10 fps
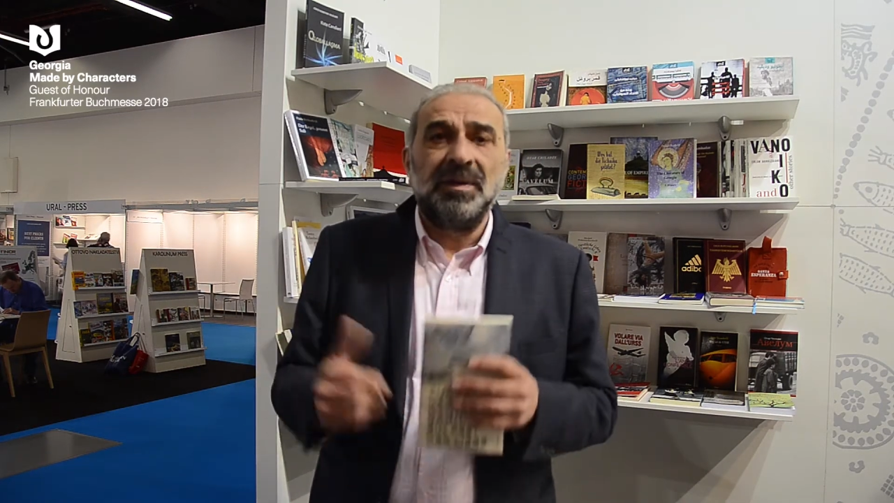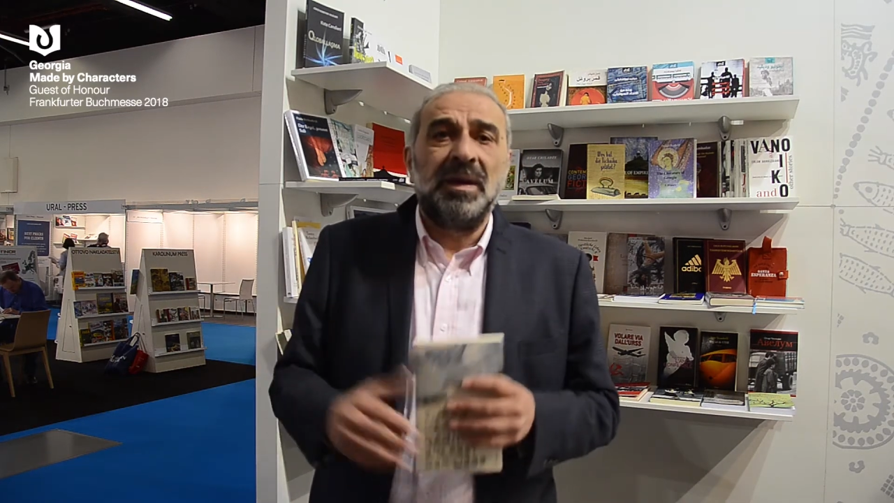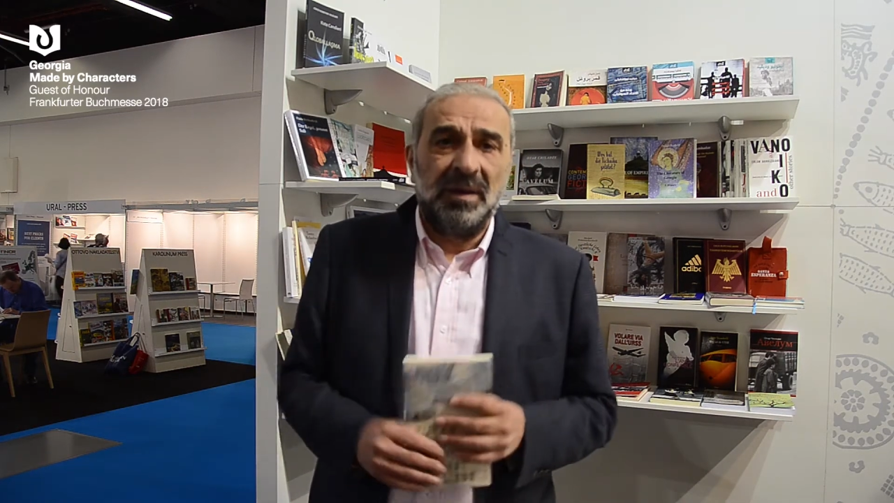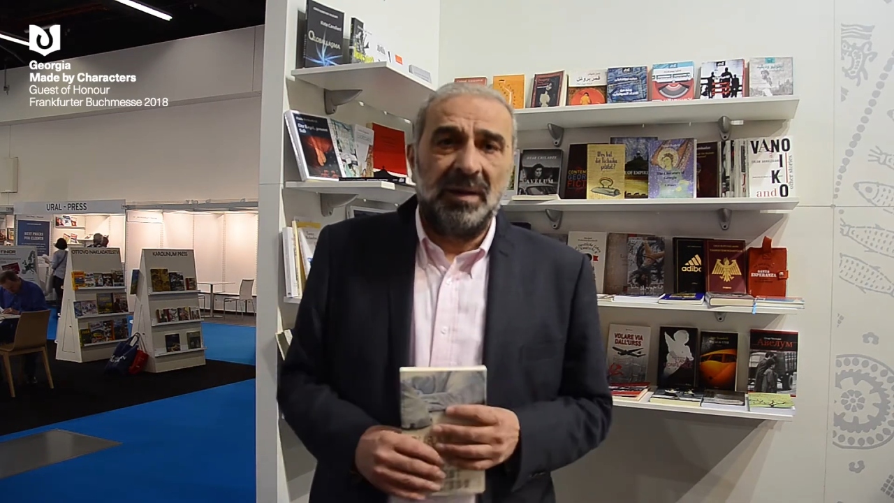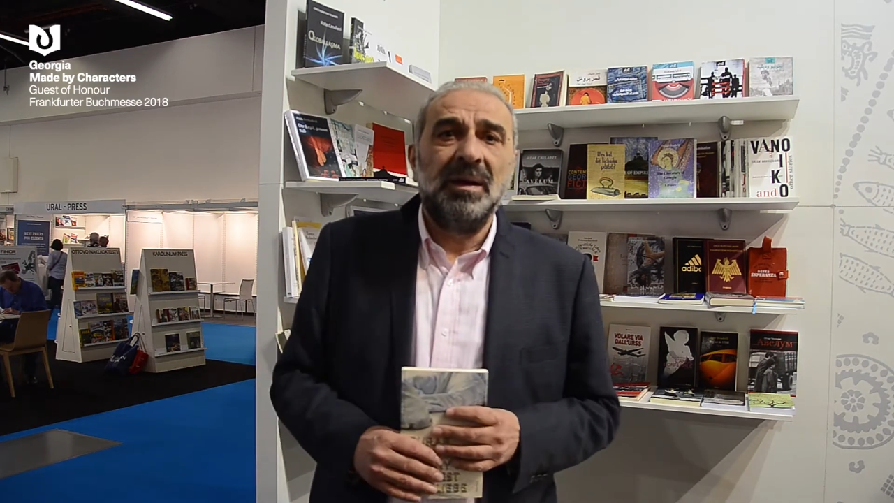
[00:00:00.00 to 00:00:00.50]

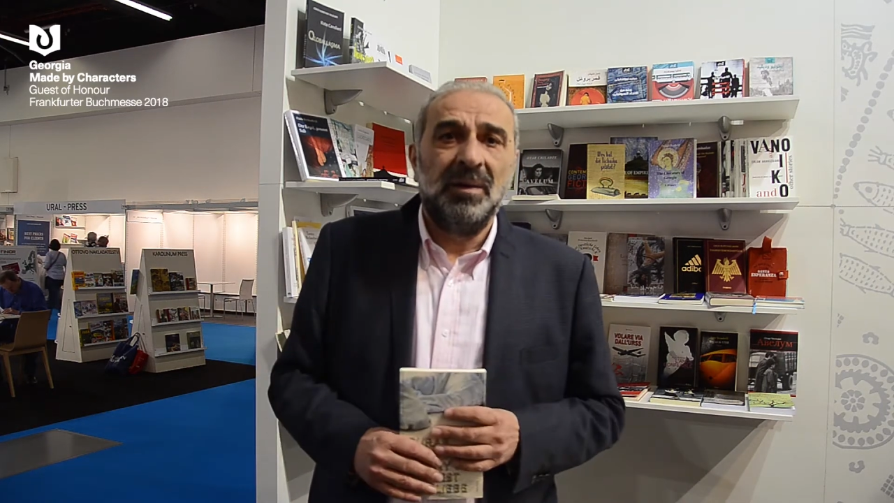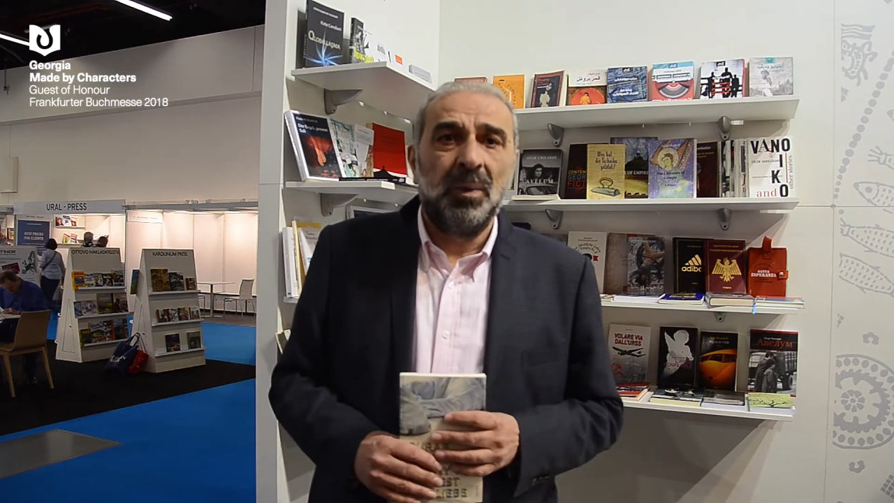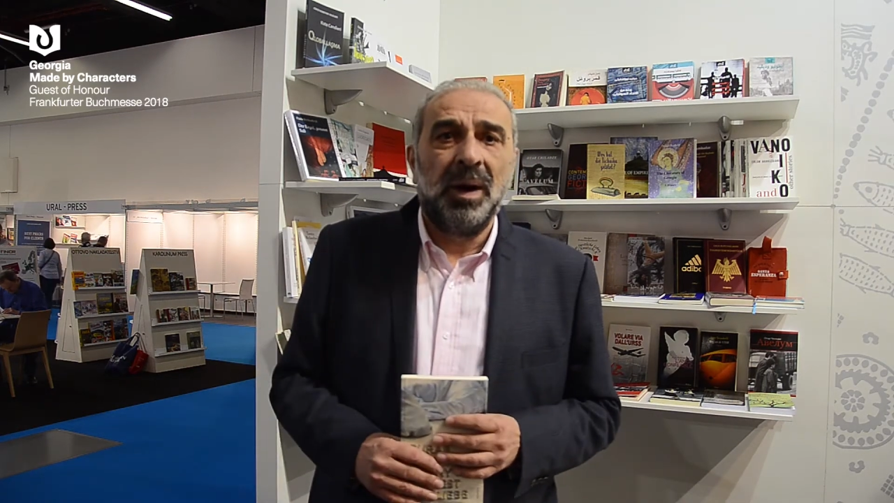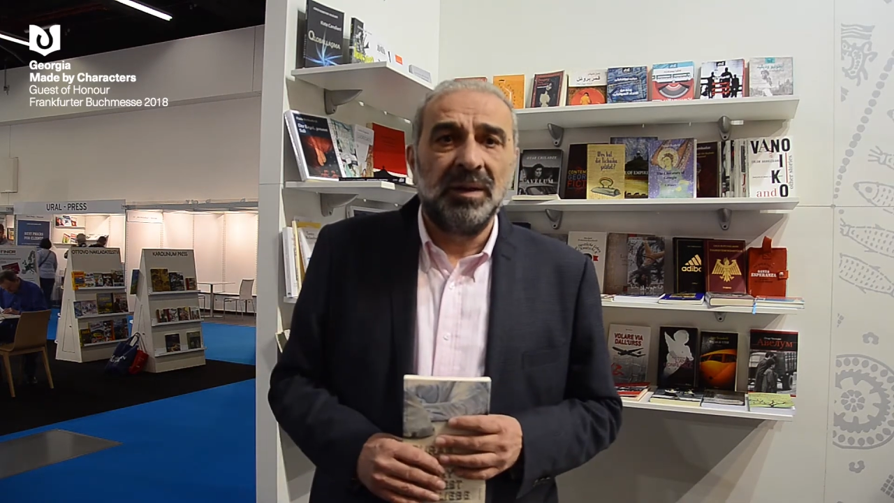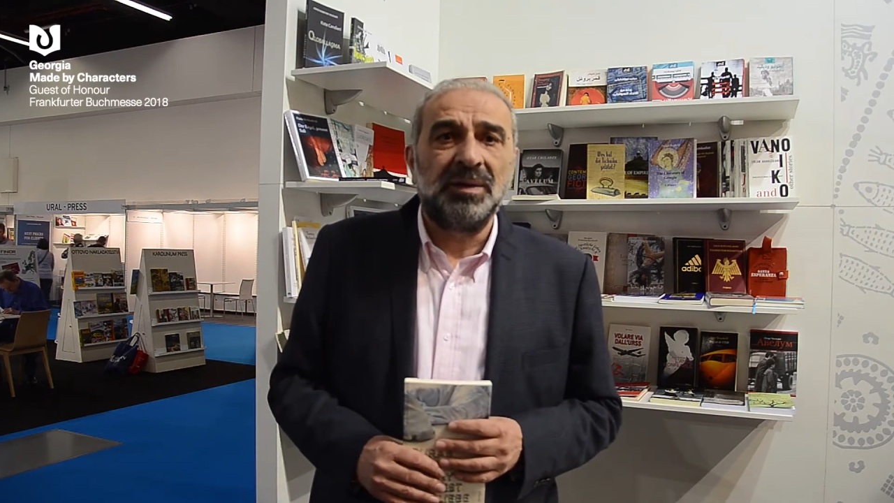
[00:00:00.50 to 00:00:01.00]
the
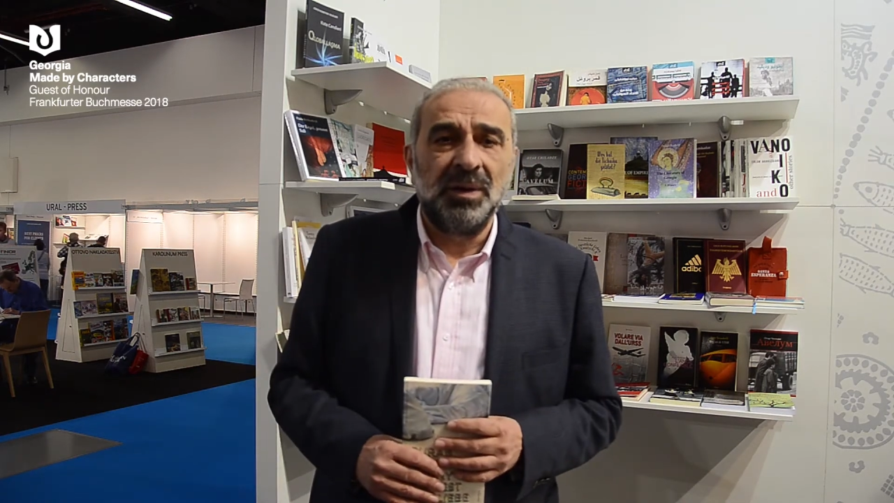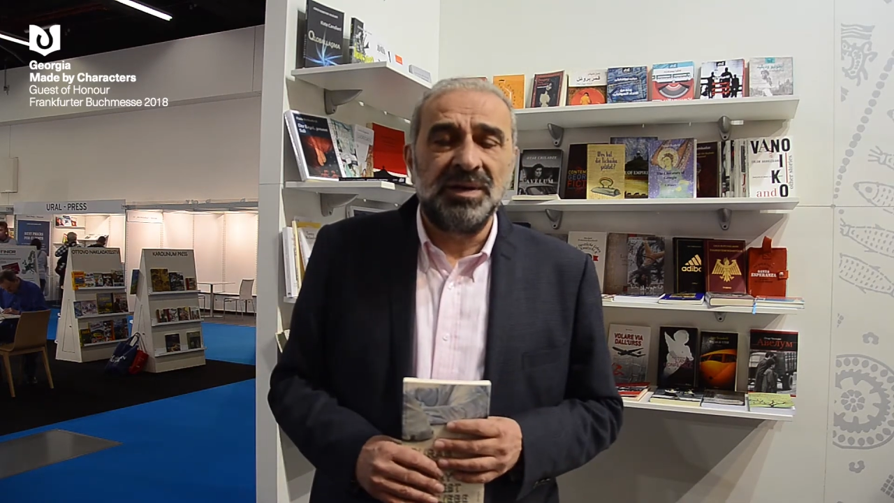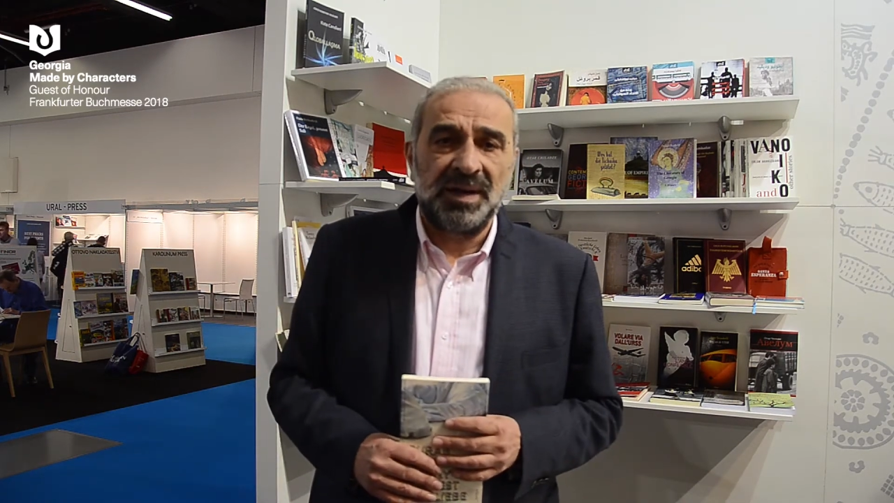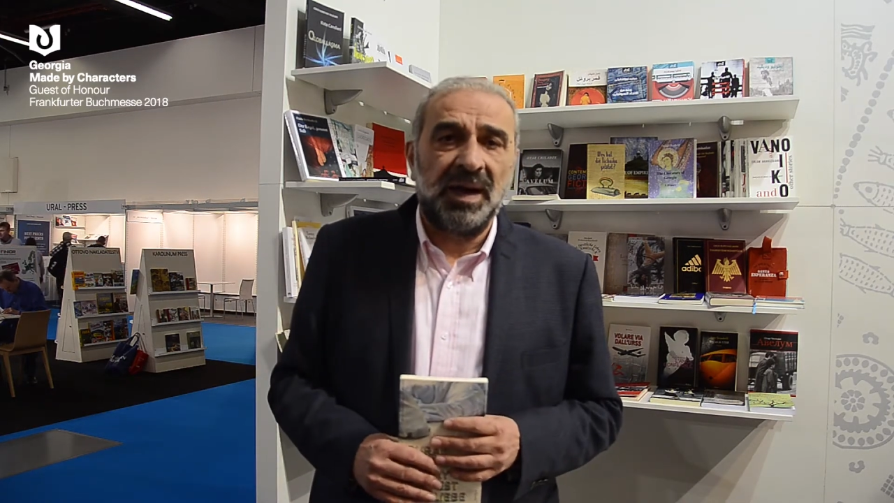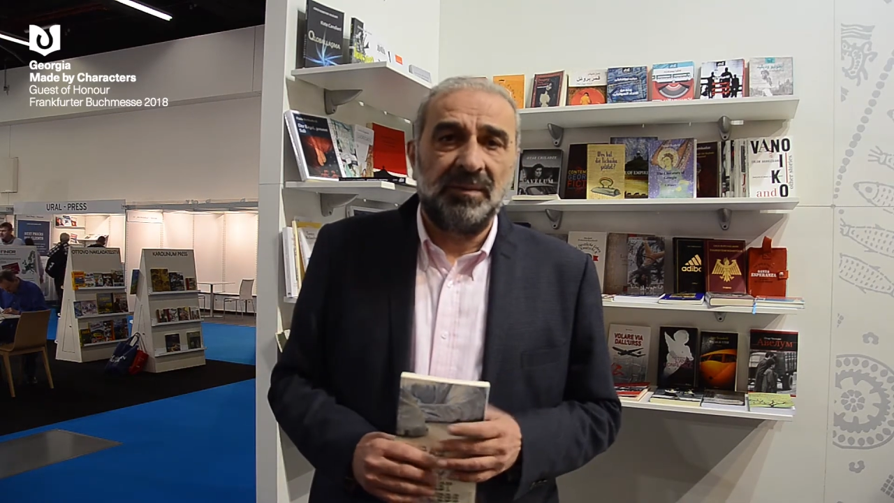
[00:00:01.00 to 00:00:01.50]
world to
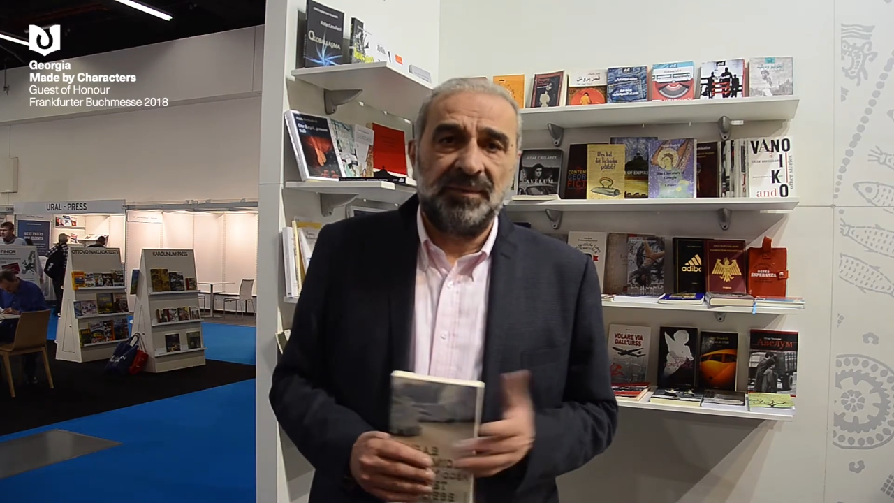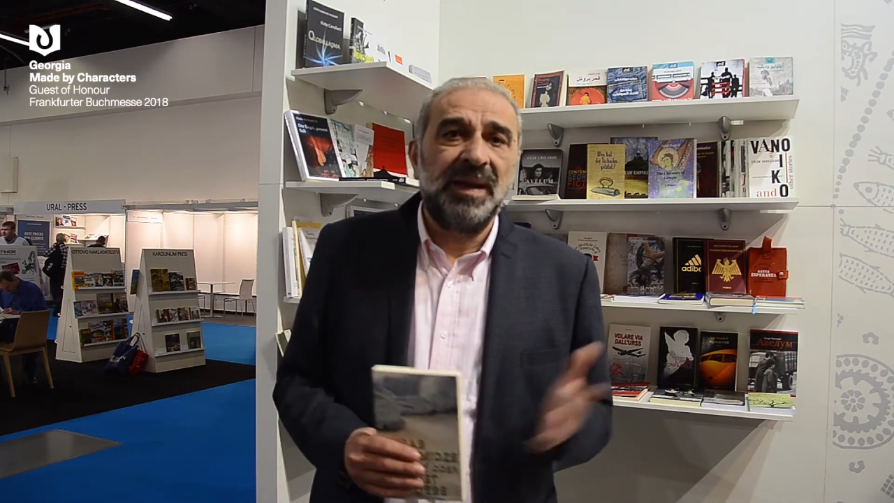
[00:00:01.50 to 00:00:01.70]
itself.